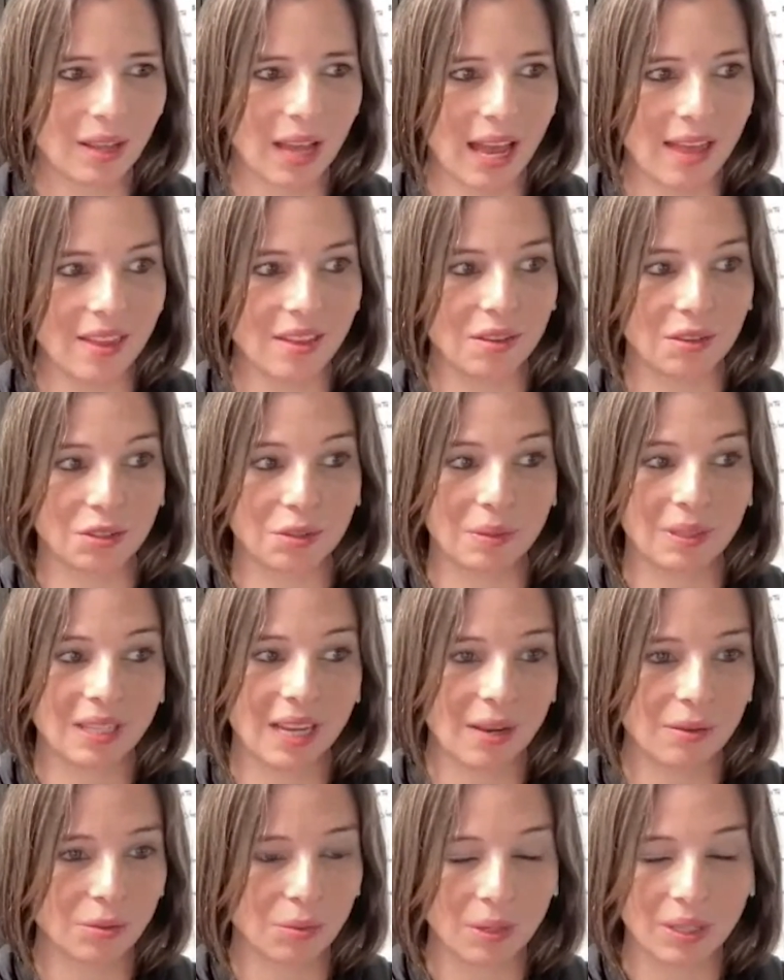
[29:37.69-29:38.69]
And then there's going to be
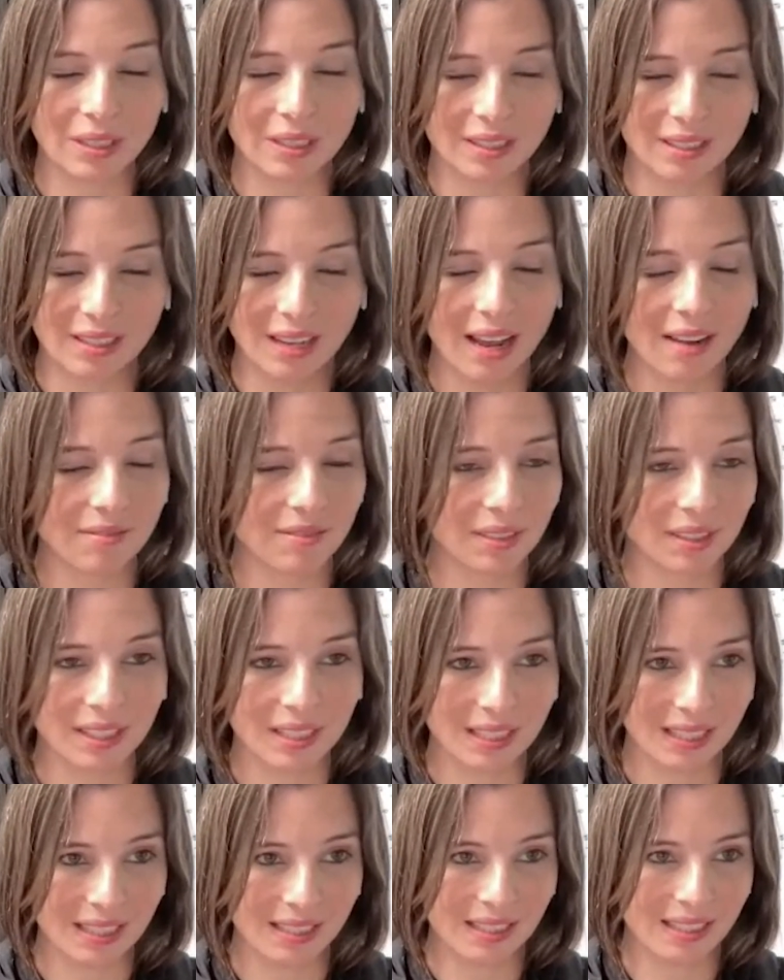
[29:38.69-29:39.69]
times where it does not feel
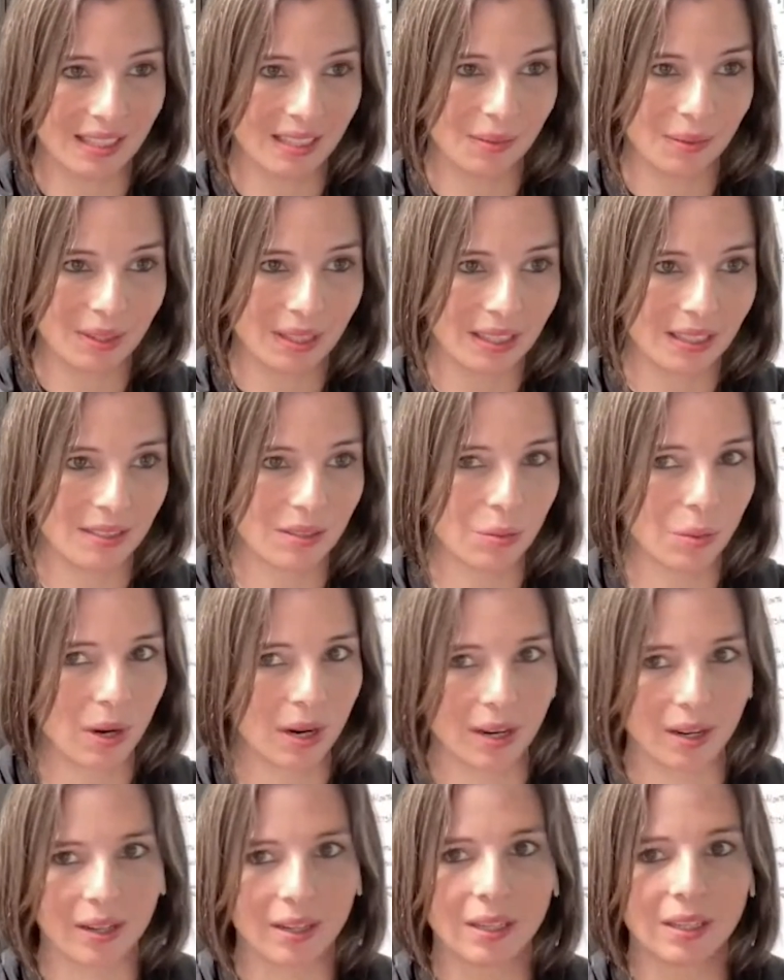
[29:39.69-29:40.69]
easy to stick with this,
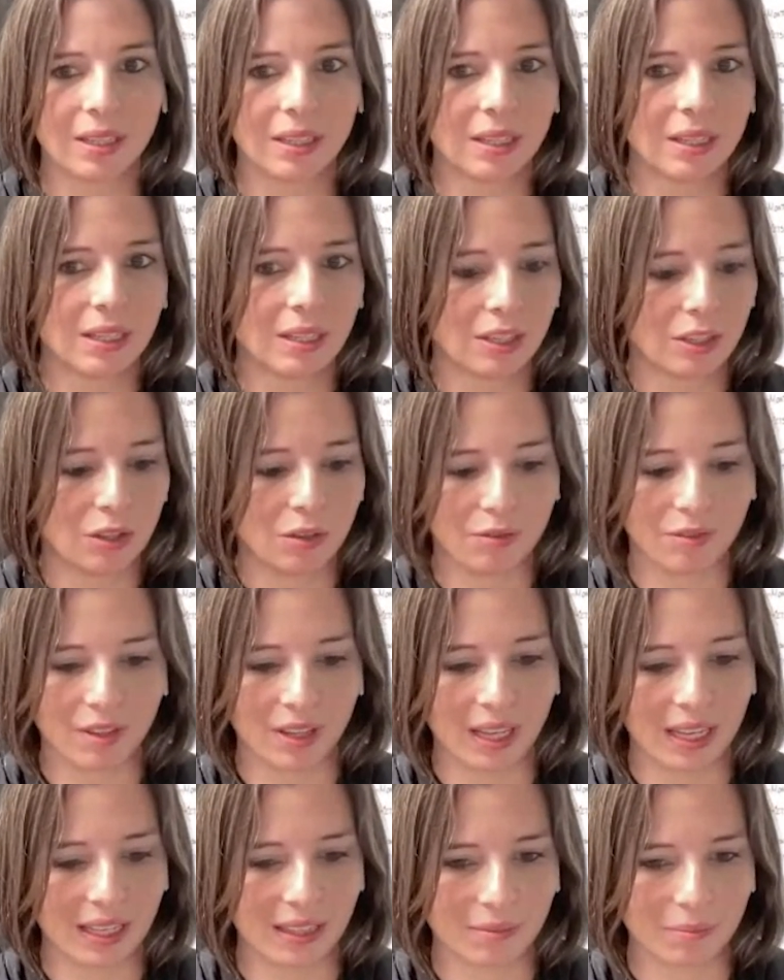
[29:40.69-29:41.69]
where you feel
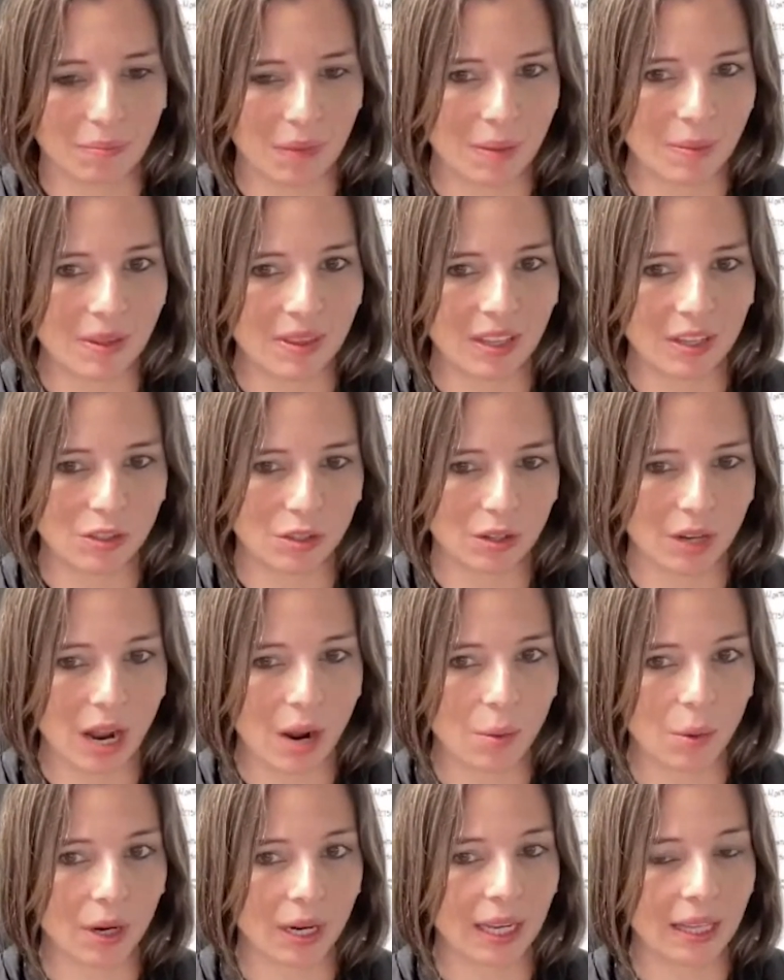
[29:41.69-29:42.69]
like maybe things are
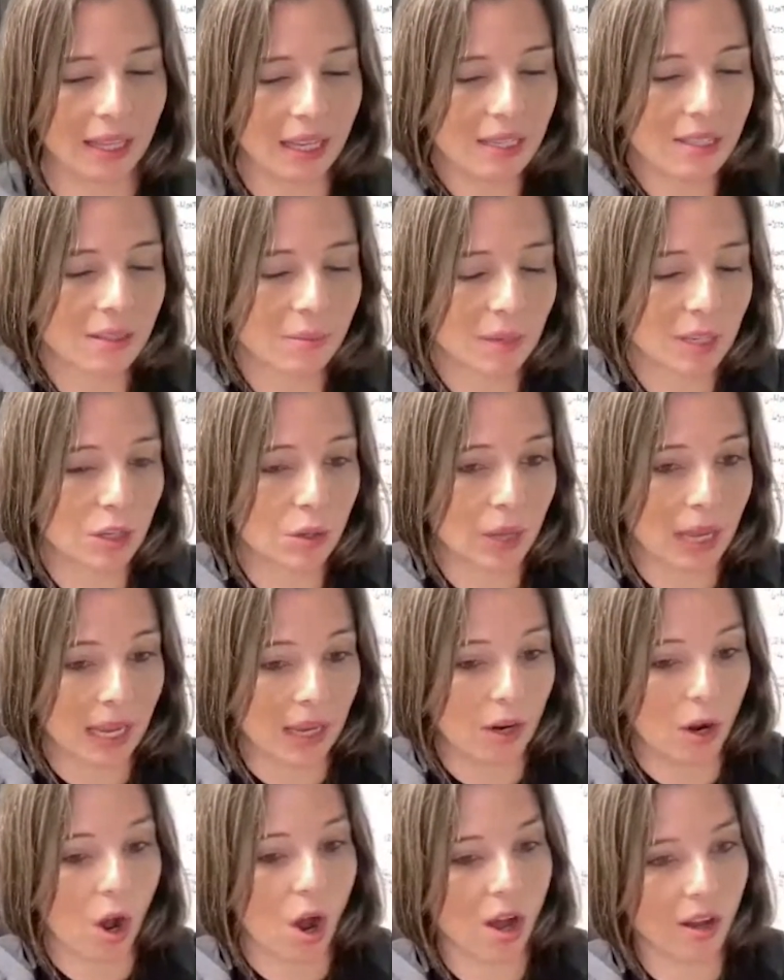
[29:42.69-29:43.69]
not working. That doesn't mean you
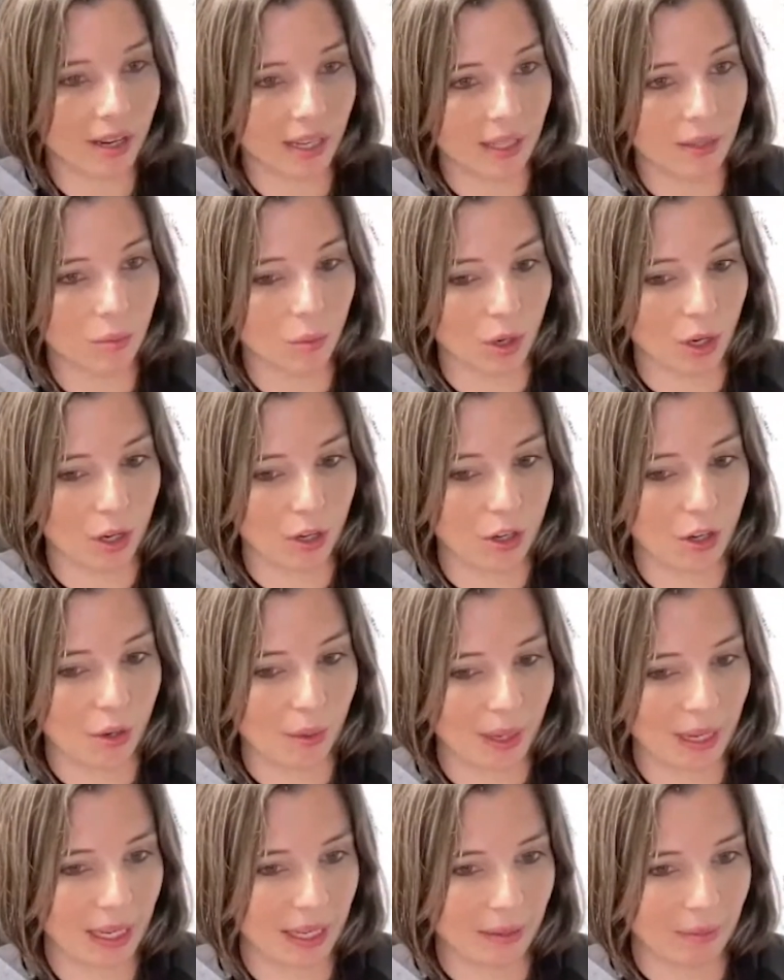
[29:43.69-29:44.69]
can't audit what you're
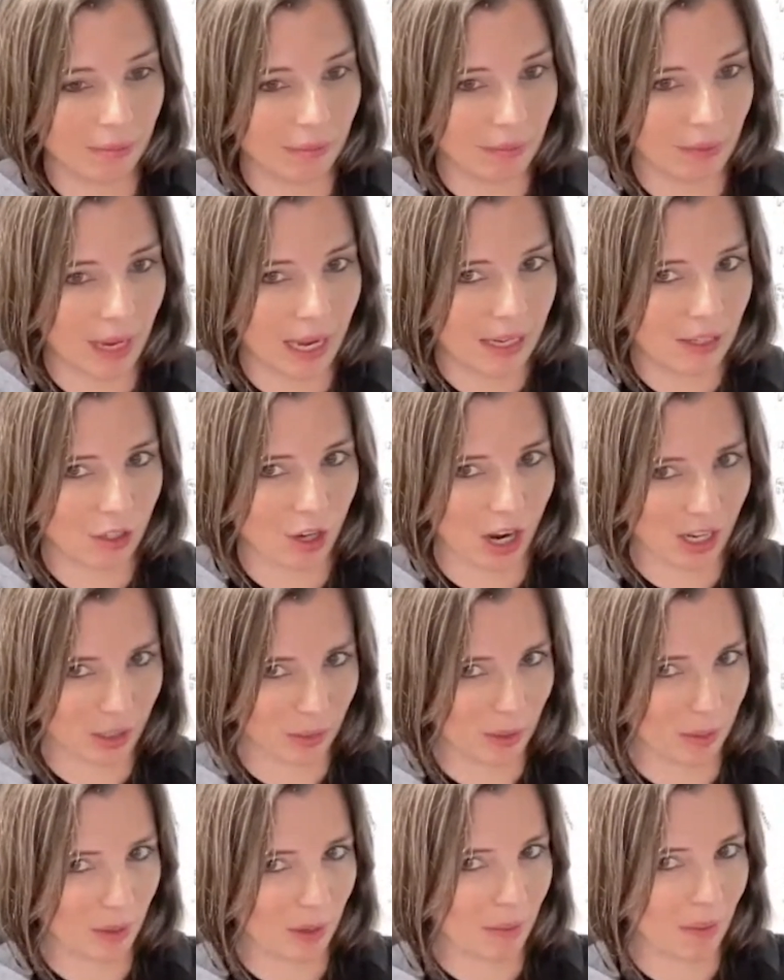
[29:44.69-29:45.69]
doing and talk to
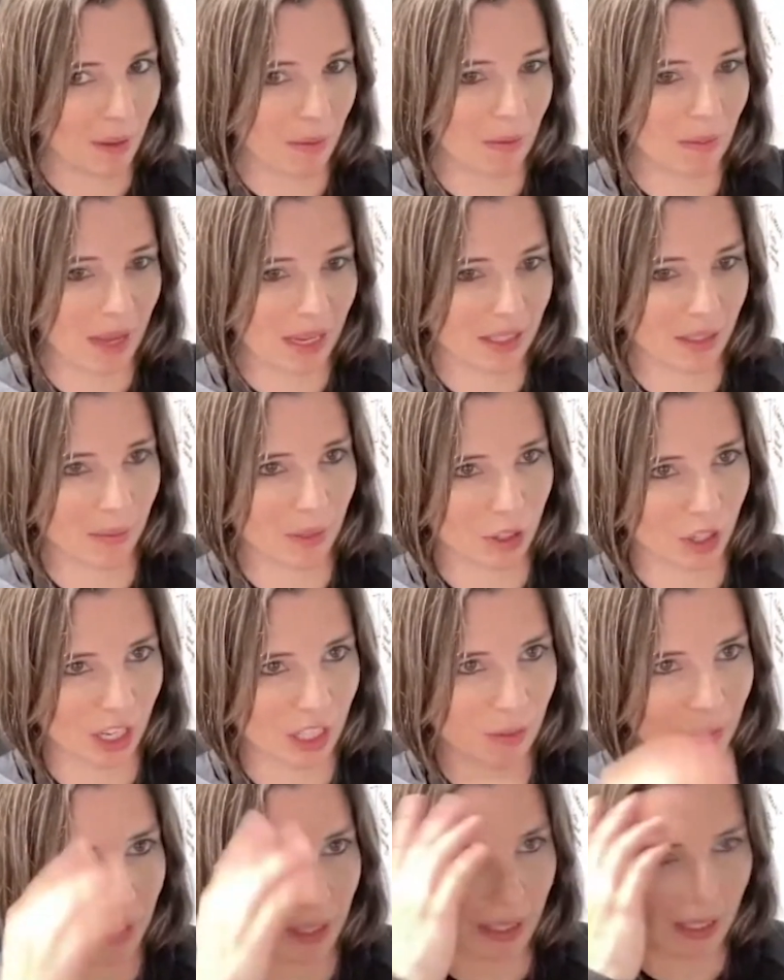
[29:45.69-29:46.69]
people and maybe make some
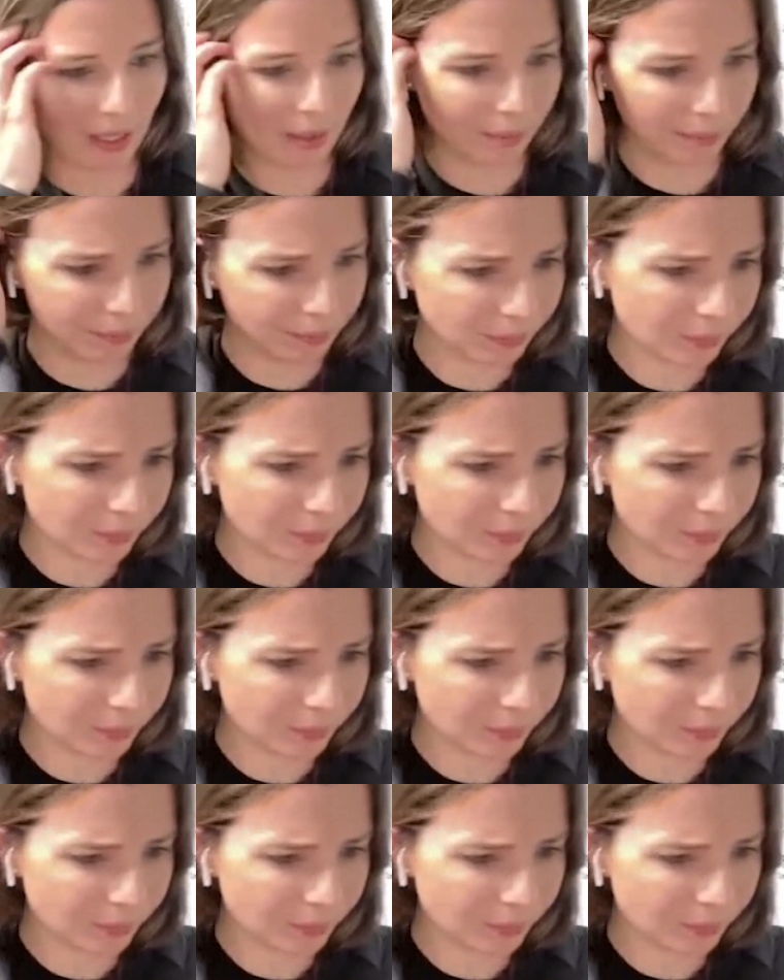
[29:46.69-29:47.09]
adjustments, and